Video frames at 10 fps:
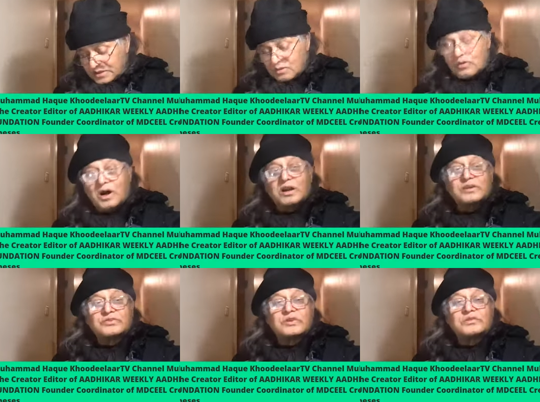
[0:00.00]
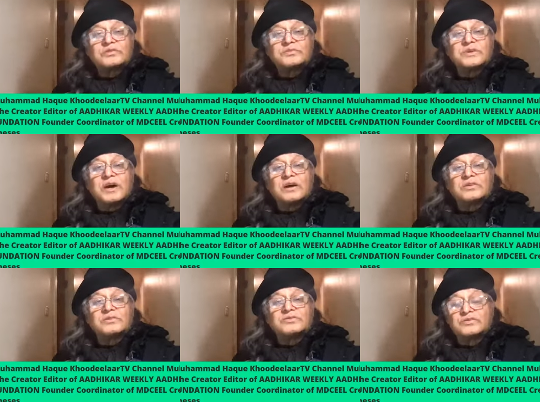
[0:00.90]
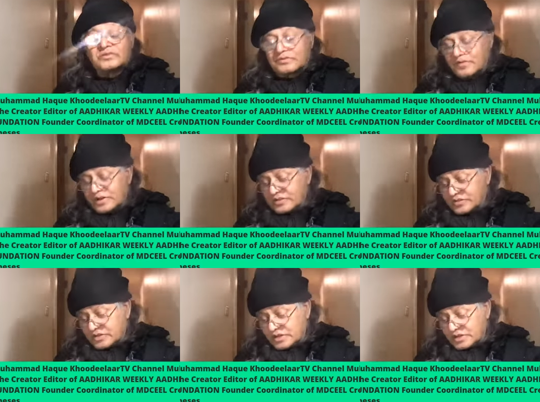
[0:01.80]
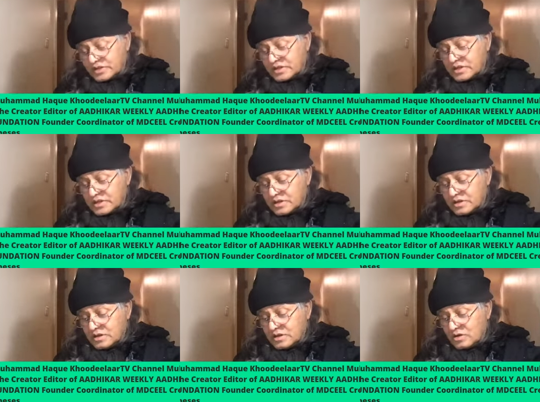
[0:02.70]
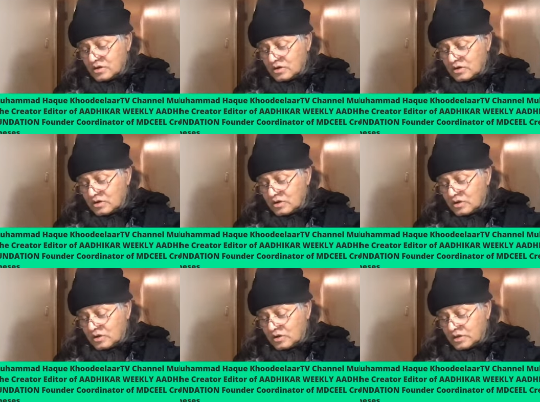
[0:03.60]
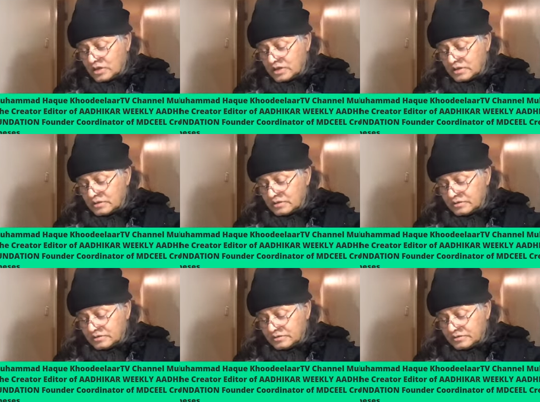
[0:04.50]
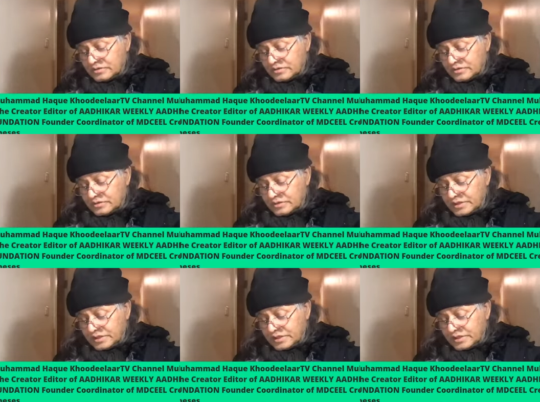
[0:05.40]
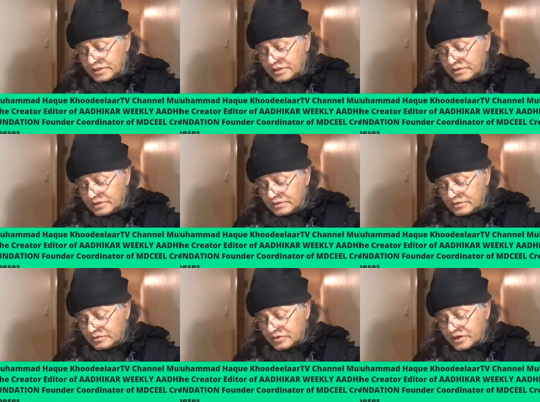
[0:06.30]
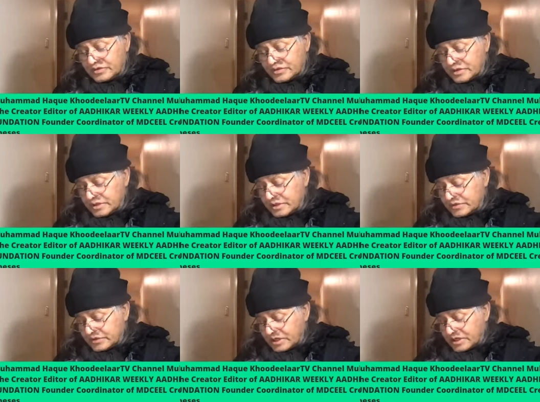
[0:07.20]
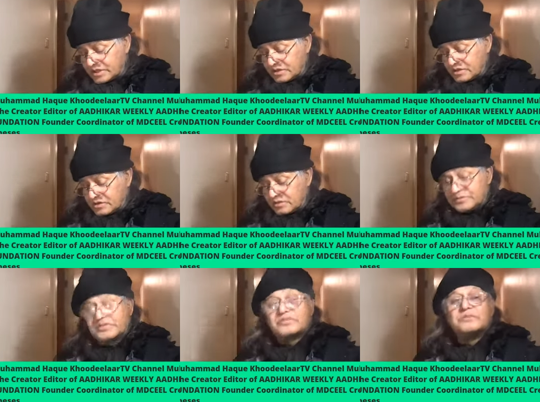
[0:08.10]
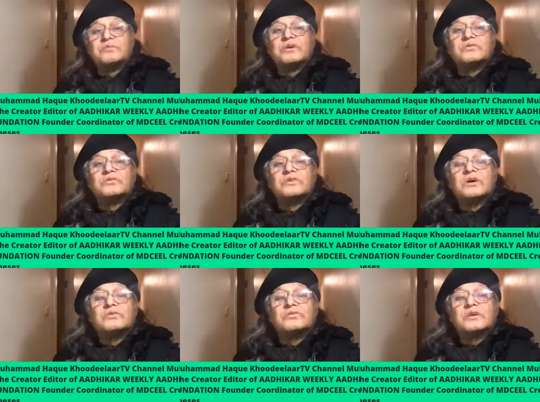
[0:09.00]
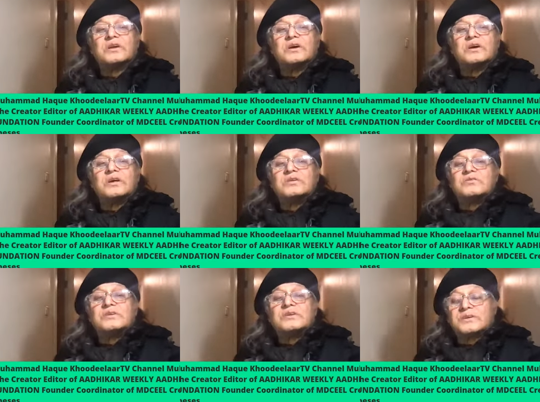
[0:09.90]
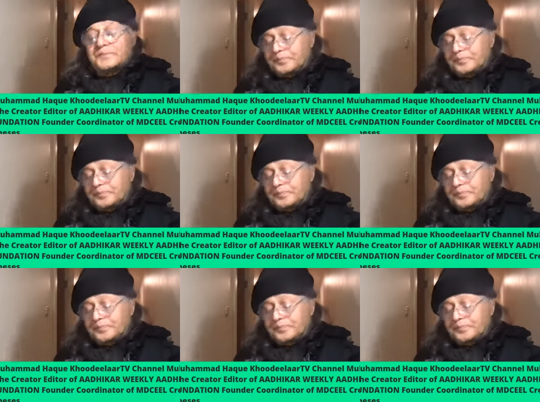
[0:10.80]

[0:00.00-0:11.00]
world exclusive diagnosis of Fleet Street on the Wednesday, the 2nd of December, 2020.